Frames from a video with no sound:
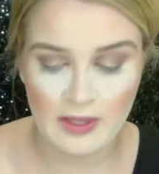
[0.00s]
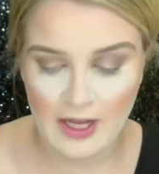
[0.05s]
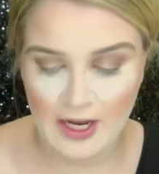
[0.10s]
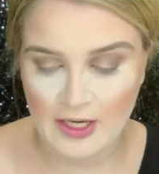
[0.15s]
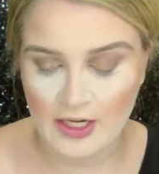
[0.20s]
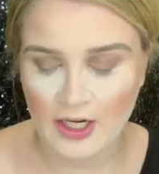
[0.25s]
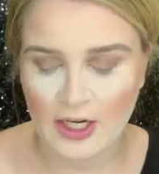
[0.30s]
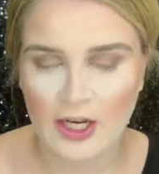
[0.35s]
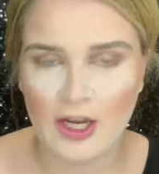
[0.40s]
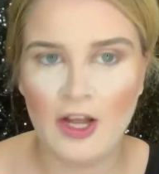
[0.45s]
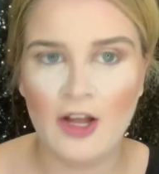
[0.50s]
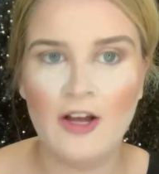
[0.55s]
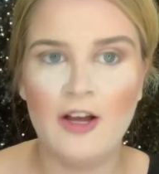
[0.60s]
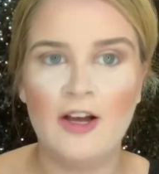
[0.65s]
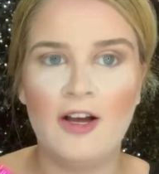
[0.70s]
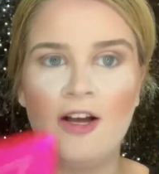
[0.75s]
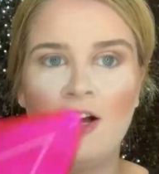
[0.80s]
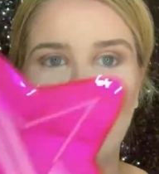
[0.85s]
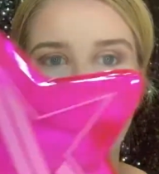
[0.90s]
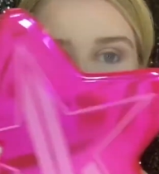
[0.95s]
liner.
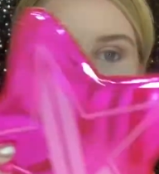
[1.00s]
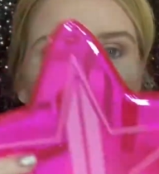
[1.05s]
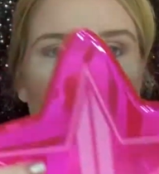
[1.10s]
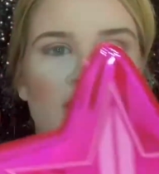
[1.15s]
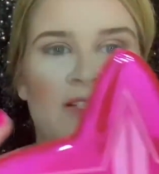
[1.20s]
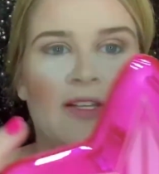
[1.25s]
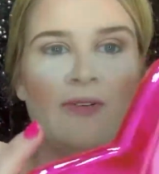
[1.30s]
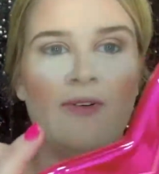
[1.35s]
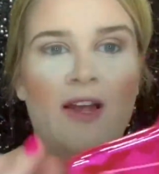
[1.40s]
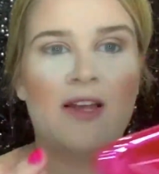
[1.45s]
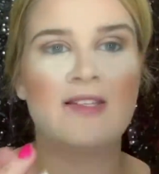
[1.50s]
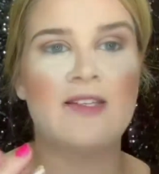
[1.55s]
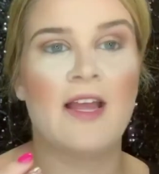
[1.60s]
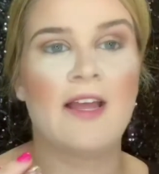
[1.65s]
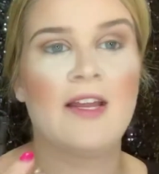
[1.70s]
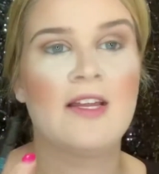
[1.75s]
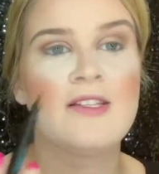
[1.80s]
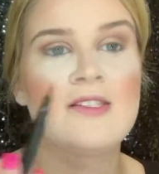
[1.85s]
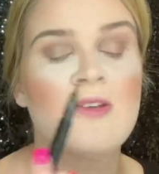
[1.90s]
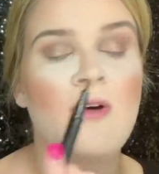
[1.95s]
I'm so
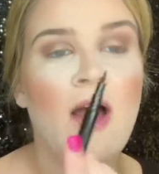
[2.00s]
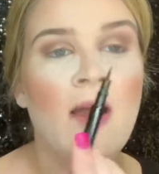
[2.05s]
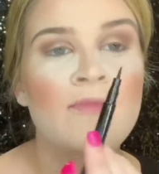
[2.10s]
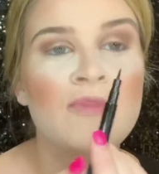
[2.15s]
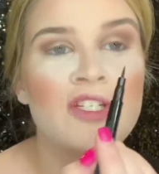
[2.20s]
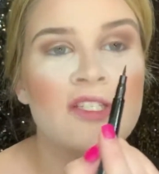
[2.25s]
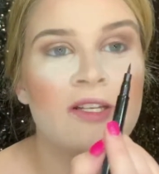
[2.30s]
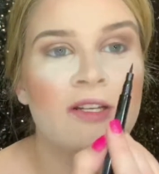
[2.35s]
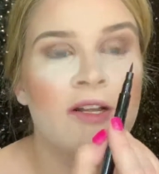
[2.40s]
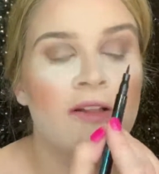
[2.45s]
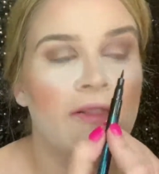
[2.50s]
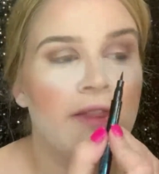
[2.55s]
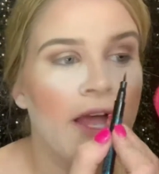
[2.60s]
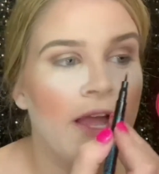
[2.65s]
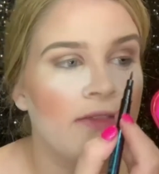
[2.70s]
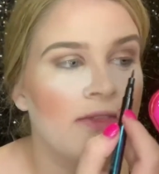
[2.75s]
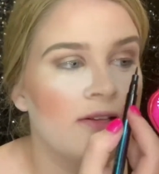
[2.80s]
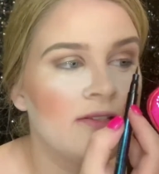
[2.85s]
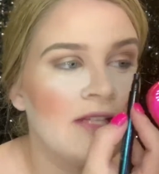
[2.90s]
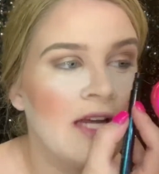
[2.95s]
excited. So I'm just gonna
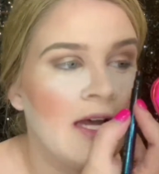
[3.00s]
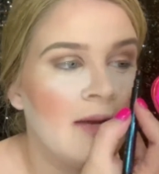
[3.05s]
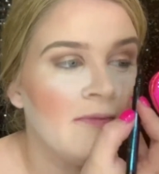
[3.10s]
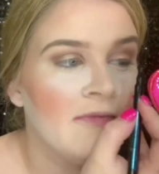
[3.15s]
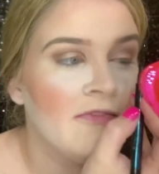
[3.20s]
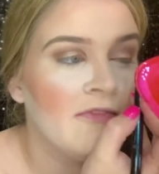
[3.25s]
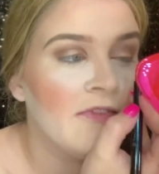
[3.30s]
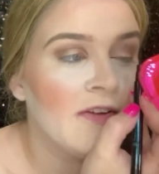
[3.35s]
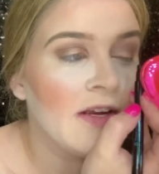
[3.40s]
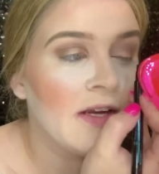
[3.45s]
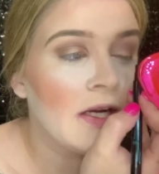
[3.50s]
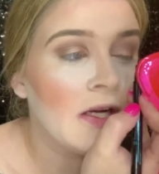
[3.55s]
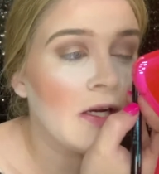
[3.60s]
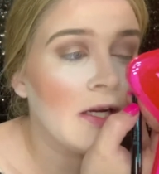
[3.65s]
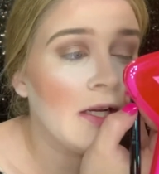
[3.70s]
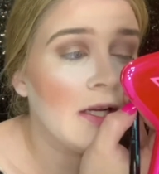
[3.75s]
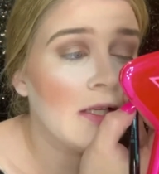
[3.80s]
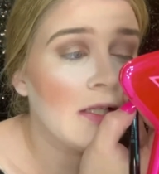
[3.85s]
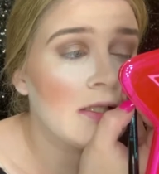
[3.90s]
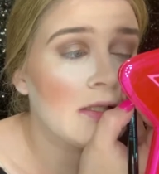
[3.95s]
line the top
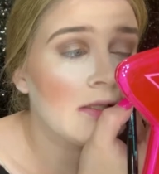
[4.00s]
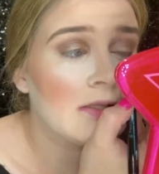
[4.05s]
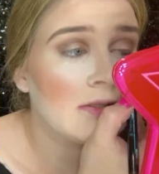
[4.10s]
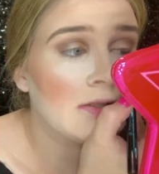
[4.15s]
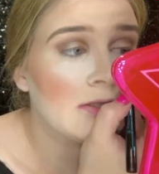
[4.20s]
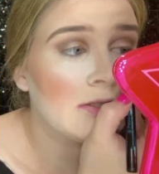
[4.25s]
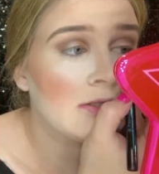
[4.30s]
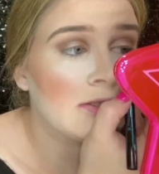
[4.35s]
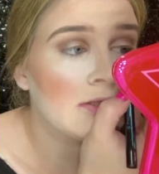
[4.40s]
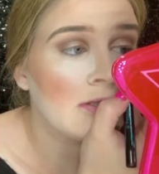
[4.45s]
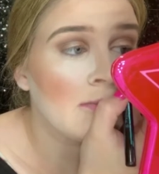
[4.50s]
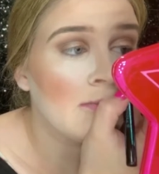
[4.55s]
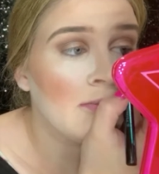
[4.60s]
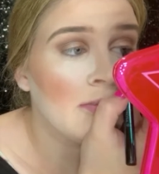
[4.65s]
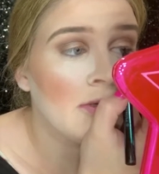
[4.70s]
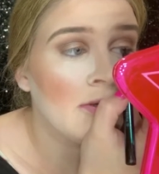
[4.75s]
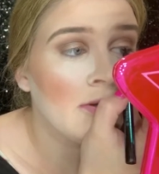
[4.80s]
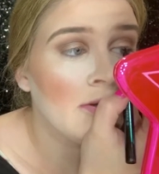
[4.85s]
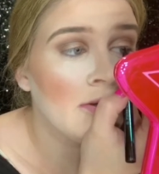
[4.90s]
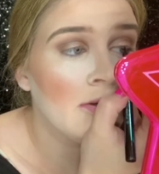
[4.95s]
very
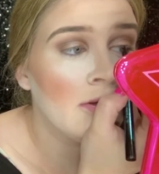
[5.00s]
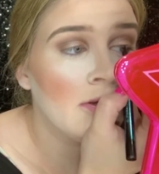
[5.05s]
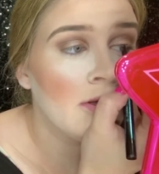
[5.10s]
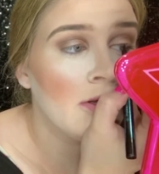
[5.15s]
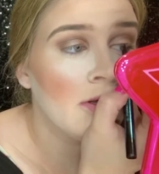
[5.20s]
simple.